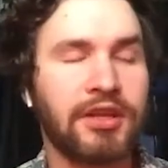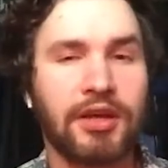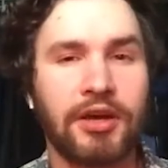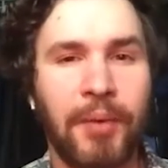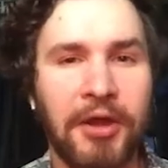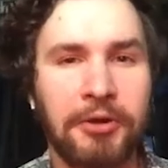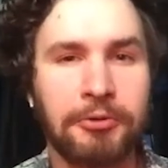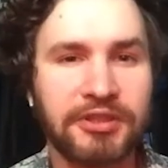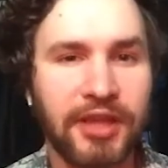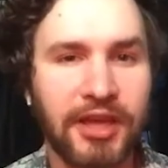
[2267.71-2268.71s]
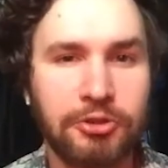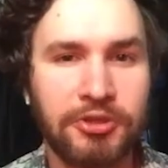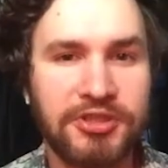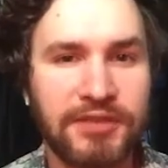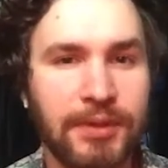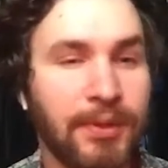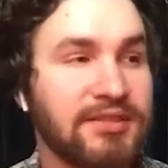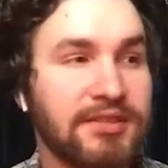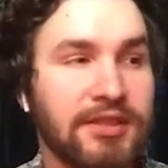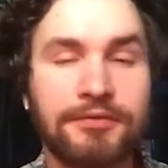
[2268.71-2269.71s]
Um, I don't really like doing stuff on
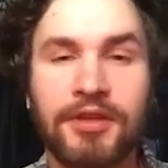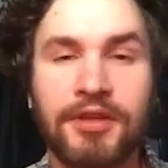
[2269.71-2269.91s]
myself.